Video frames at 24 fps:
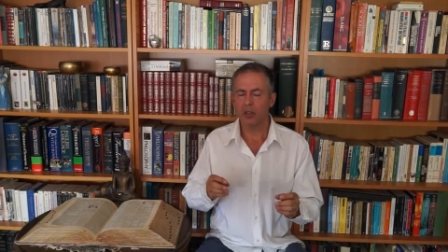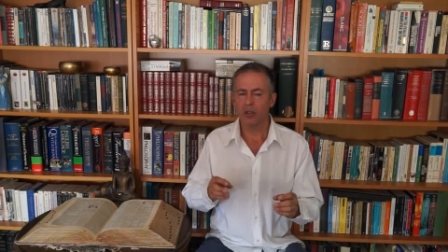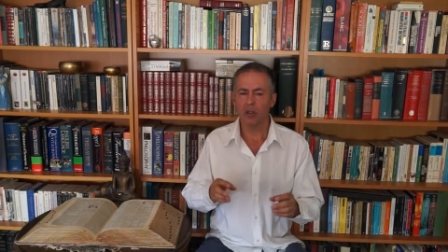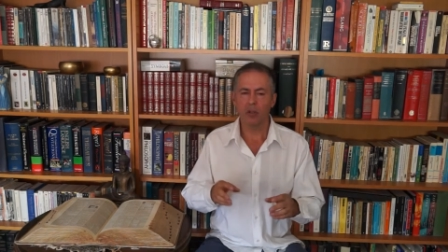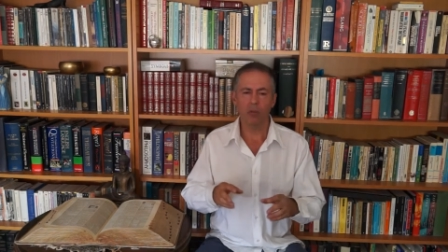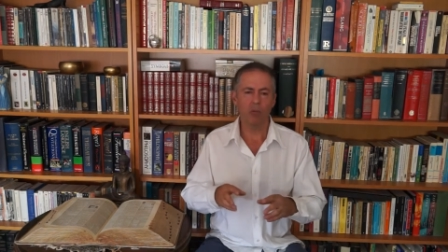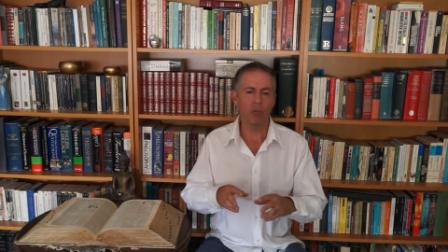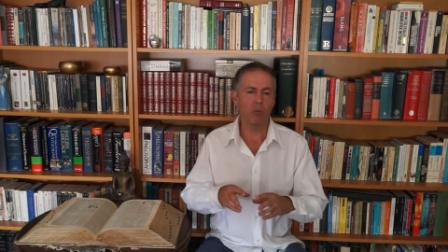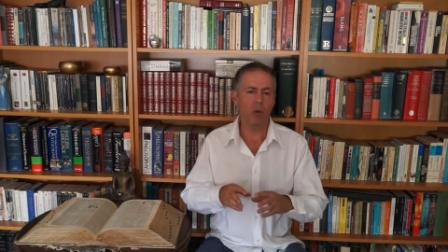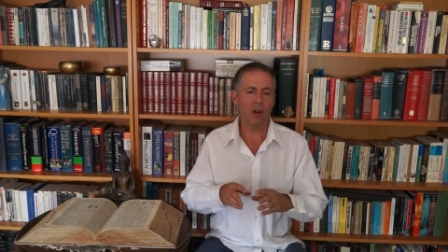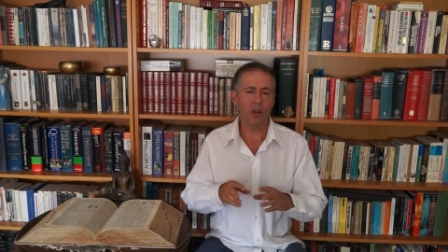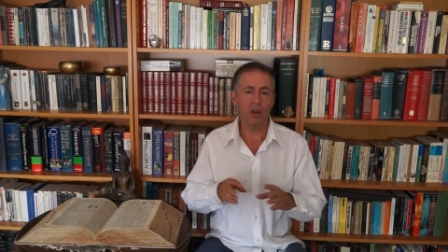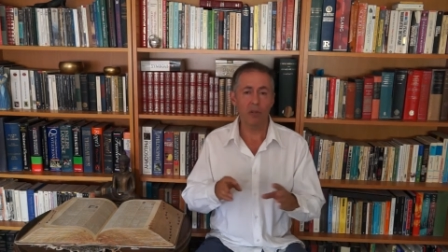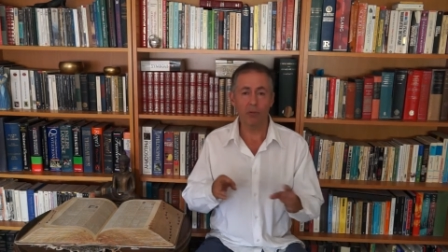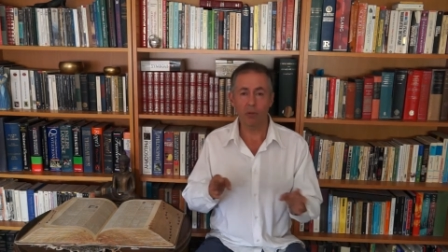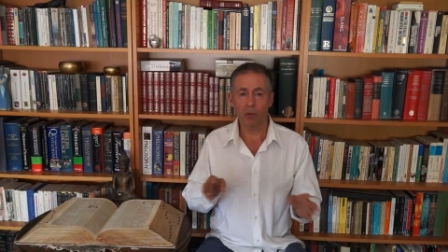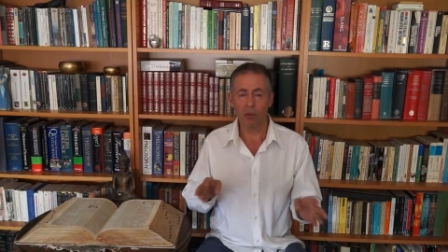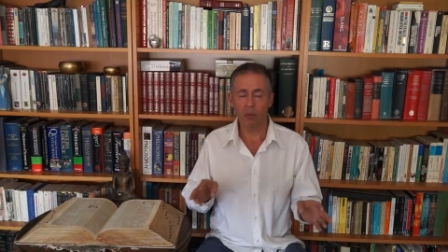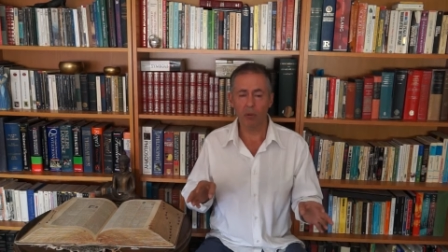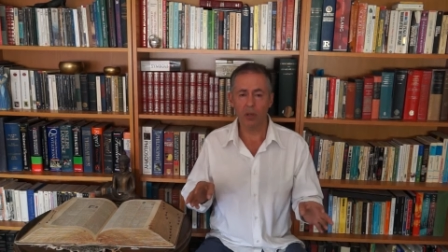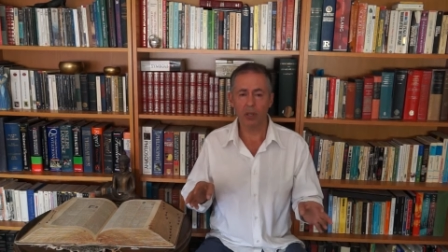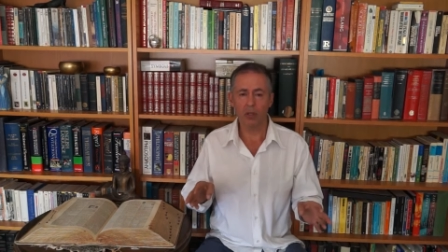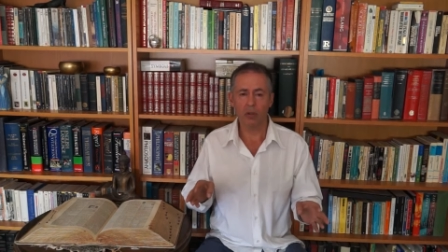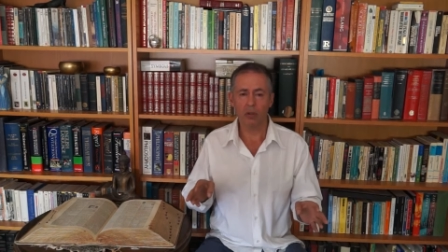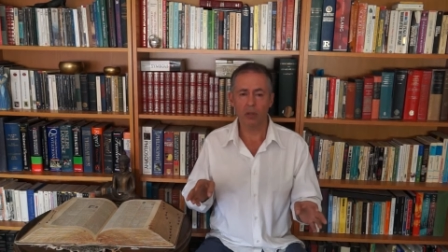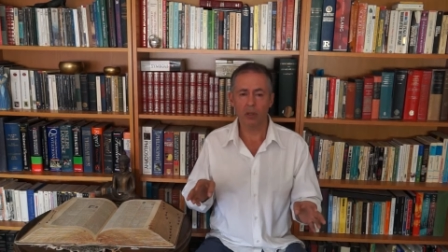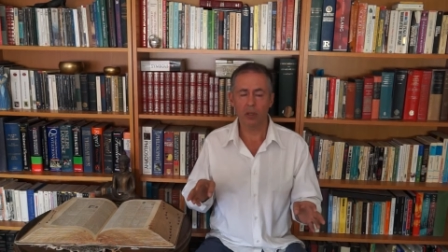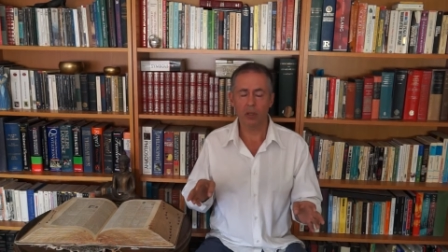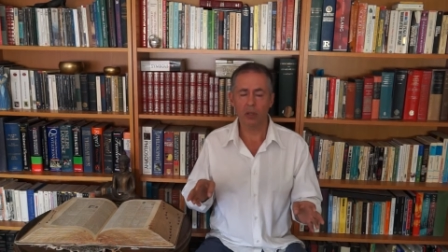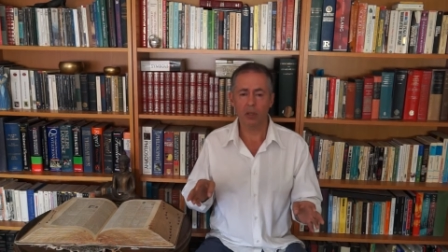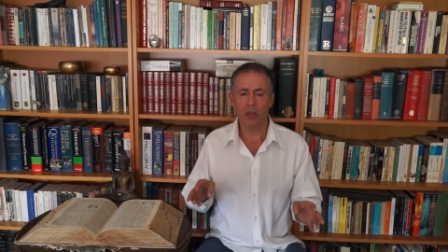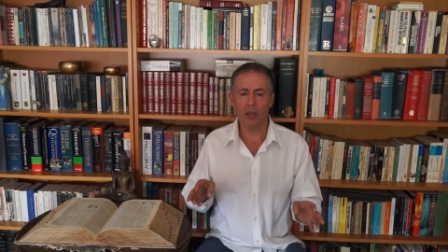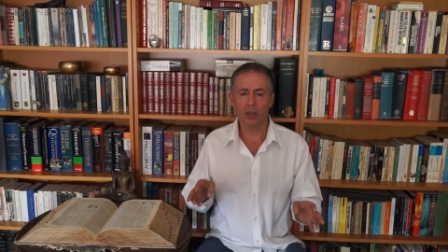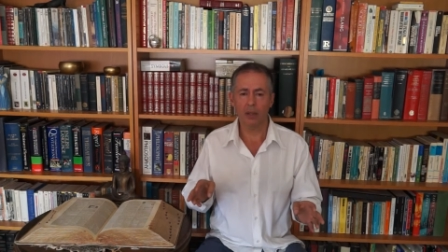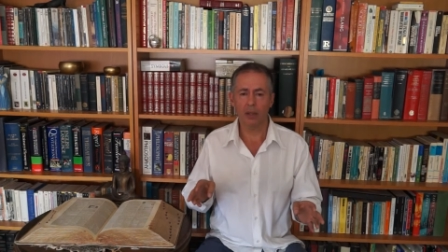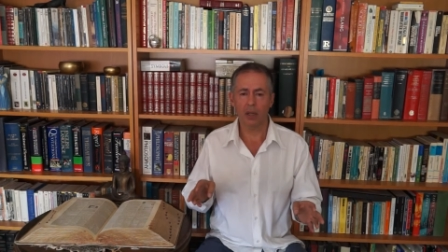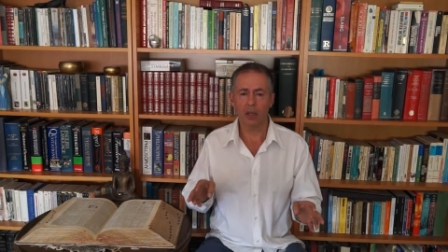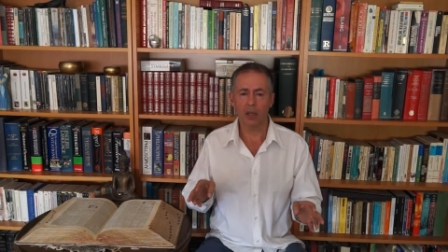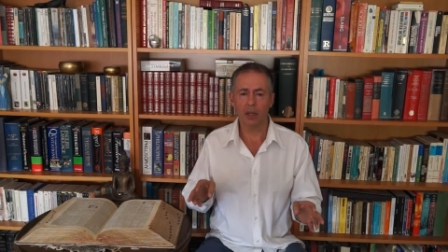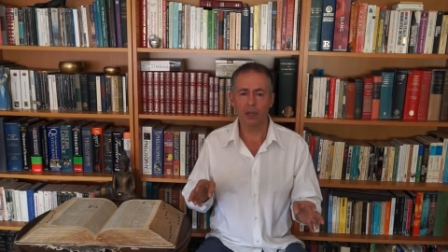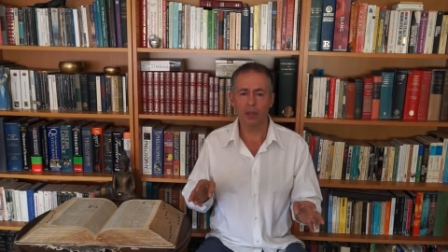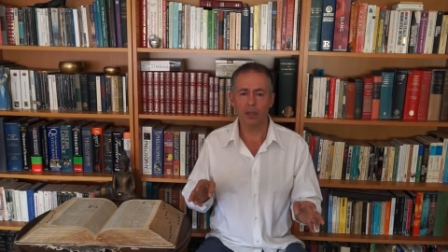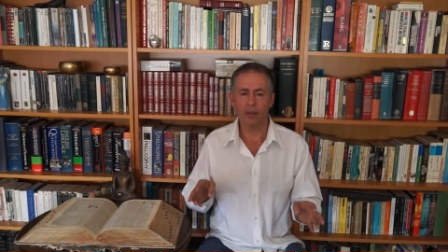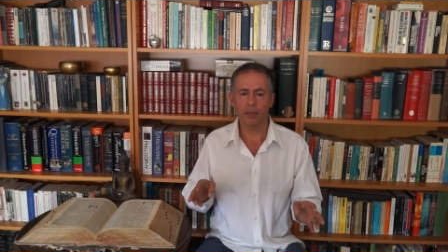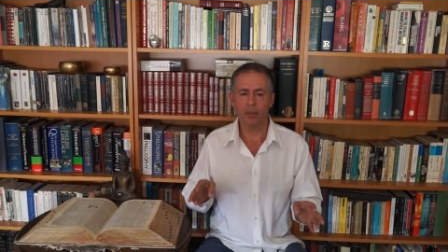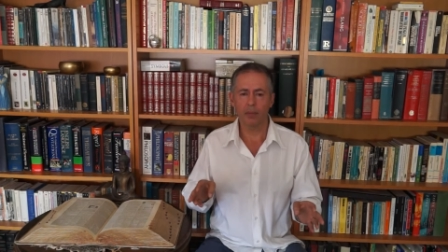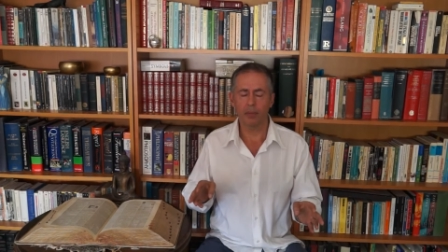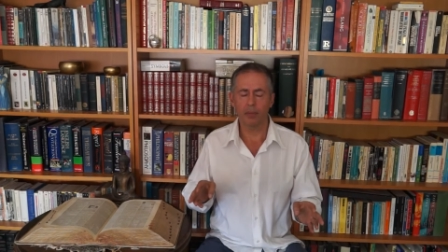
They're wonderful resources online.